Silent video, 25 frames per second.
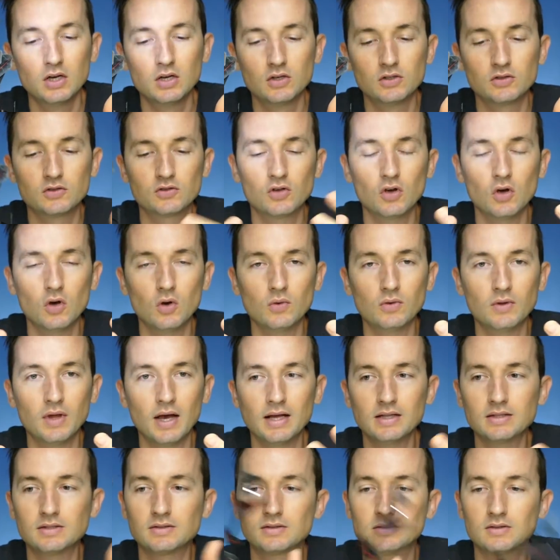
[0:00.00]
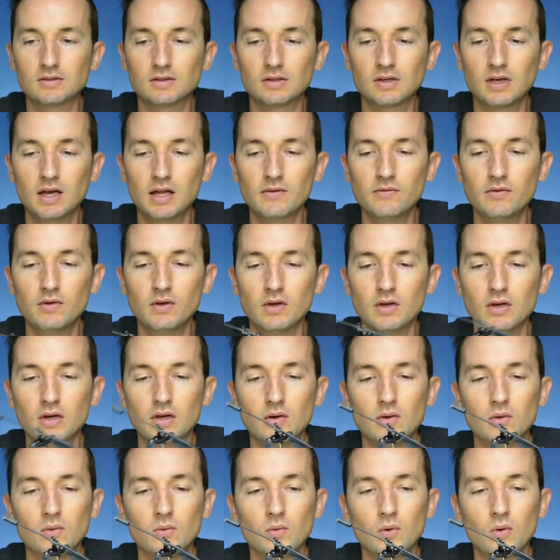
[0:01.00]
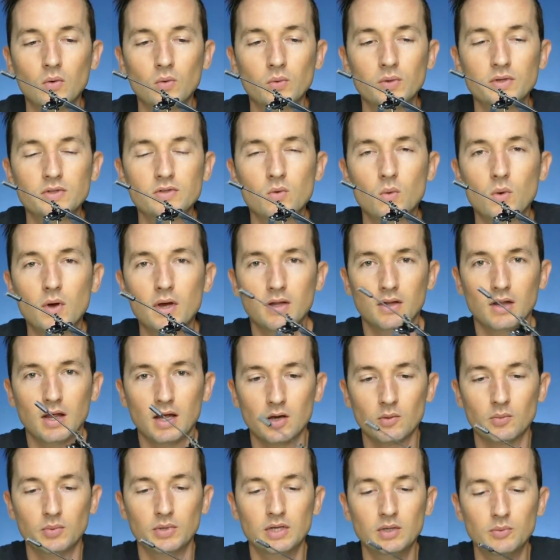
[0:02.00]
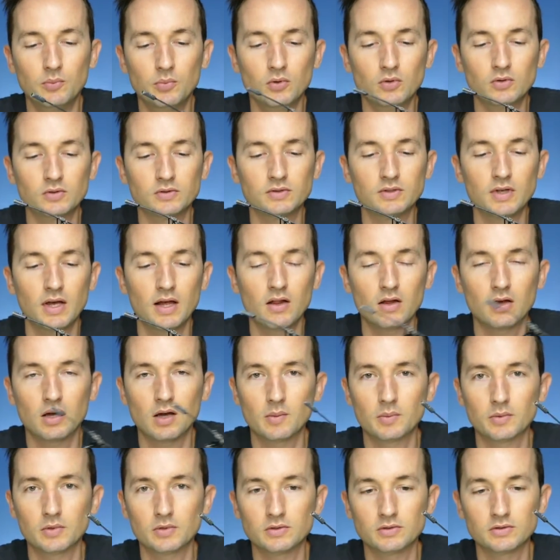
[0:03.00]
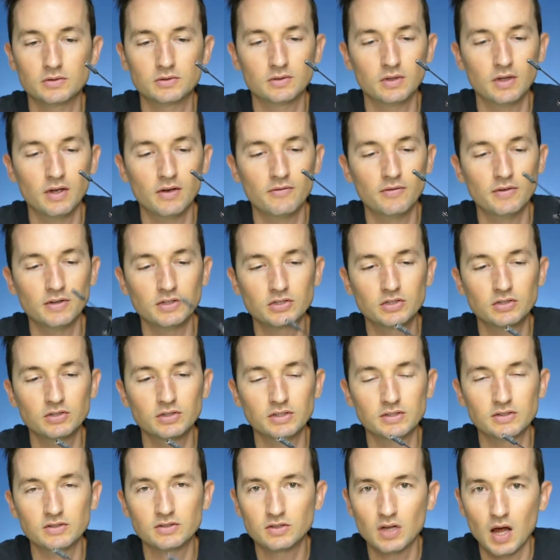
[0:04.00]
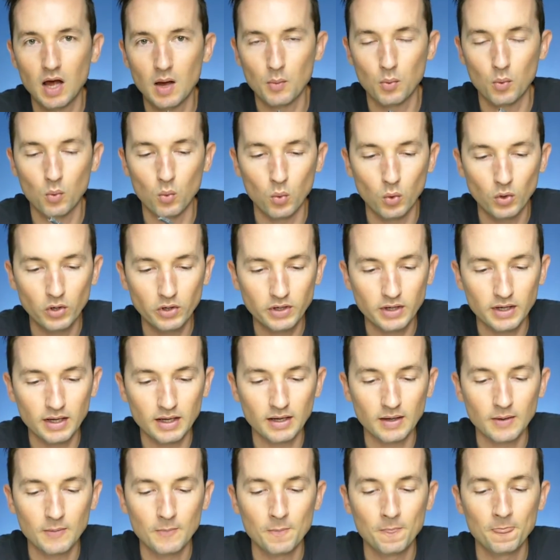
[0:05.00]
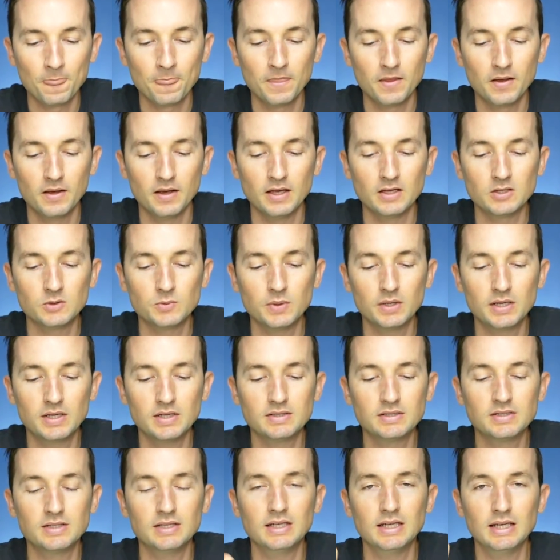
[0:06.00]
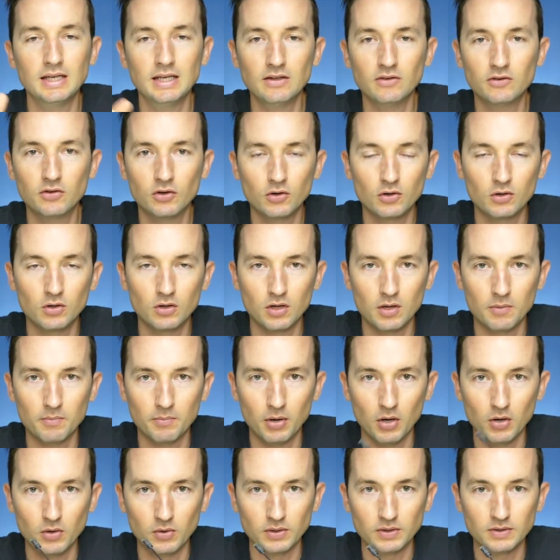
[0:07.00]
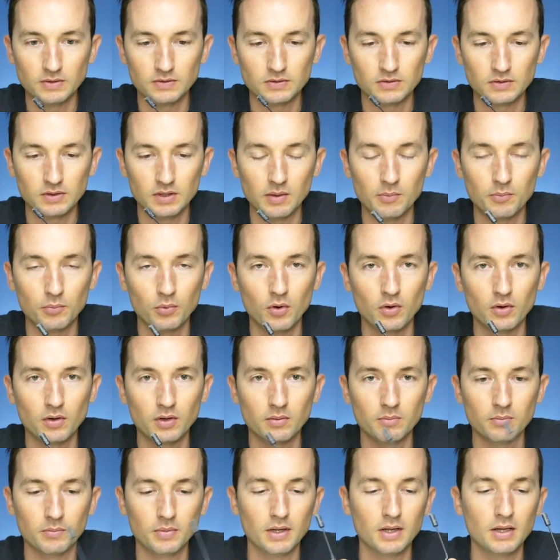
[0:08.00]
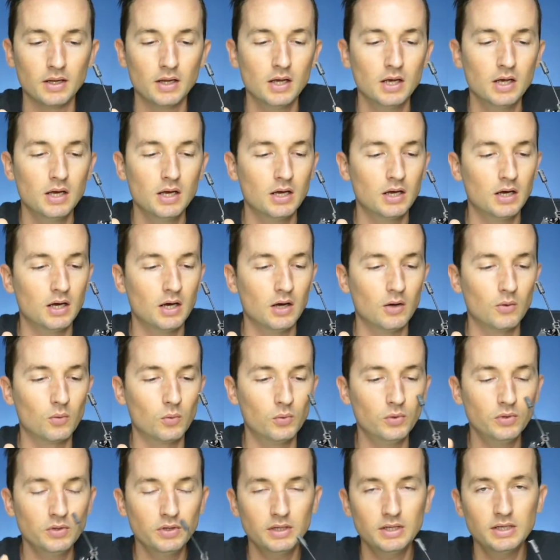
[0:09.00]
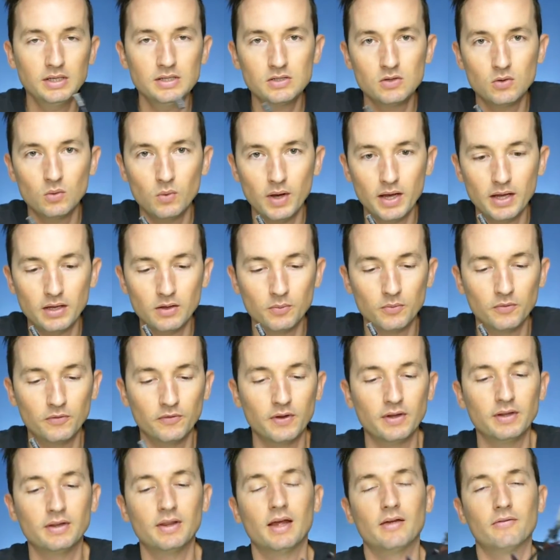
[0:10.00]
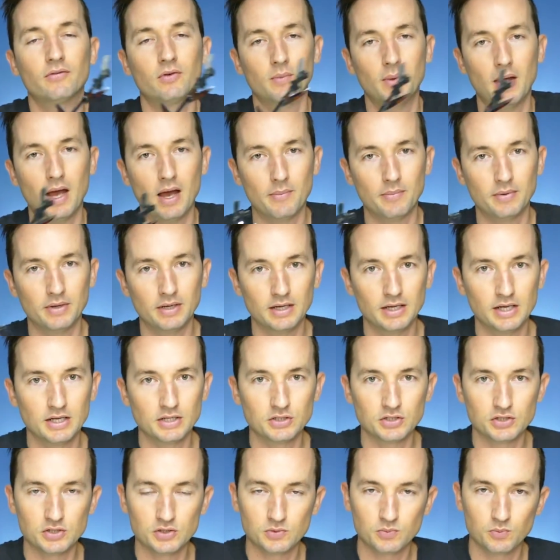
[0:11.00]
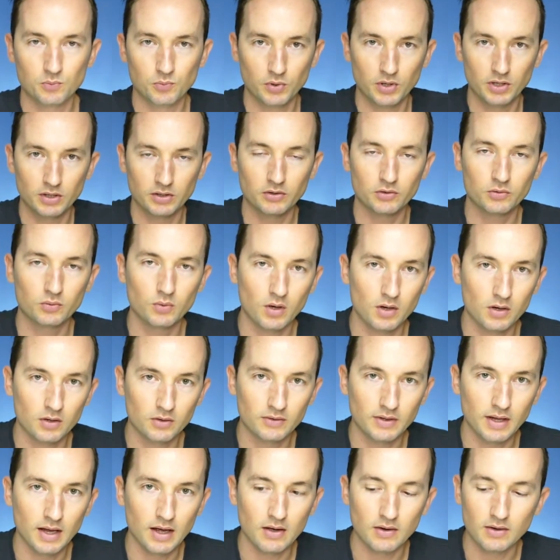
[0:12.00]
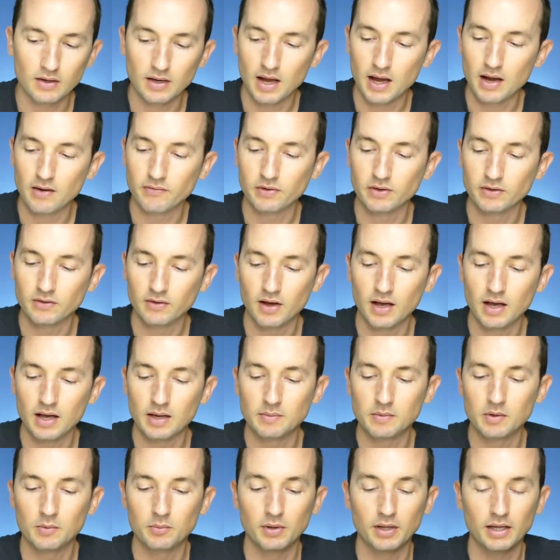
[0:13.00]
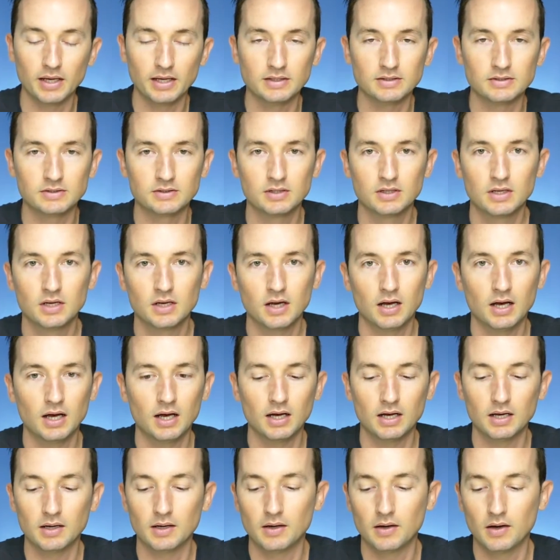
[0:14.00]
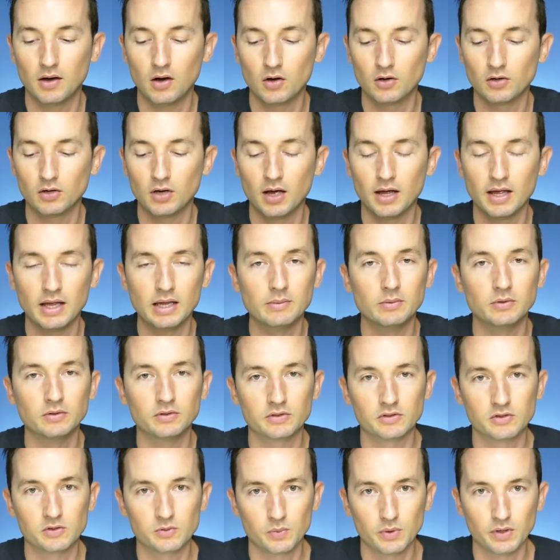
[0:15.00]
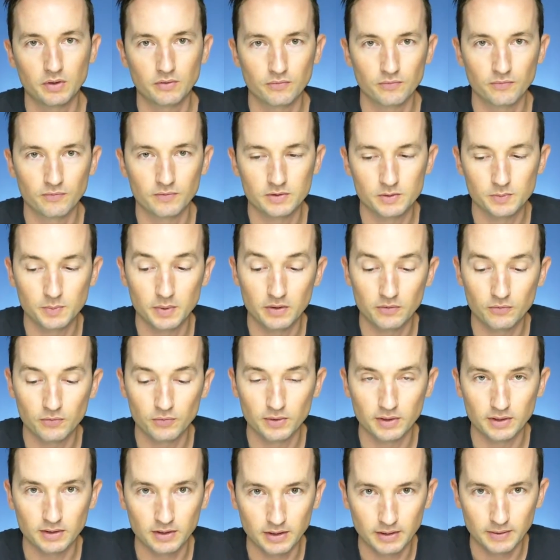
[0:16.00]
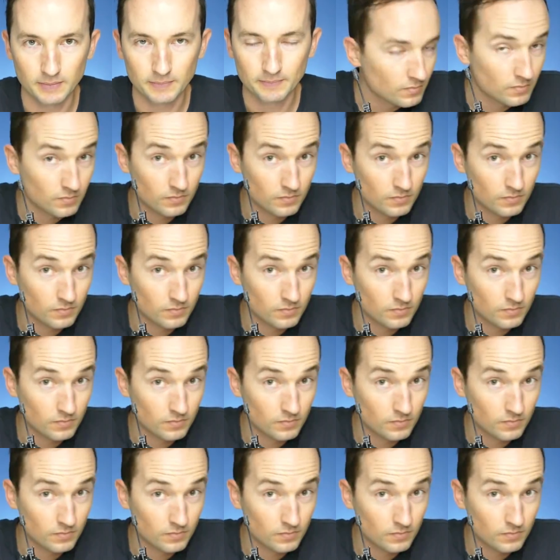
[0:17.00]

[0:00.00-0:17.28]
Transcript: So that's kind of a reason why a lot of people's helicopters eventually stop working, is because the internal components get broken. But a really easy way to prevent that from happening is just bring the throttle down every time the blades are not able to spin freely.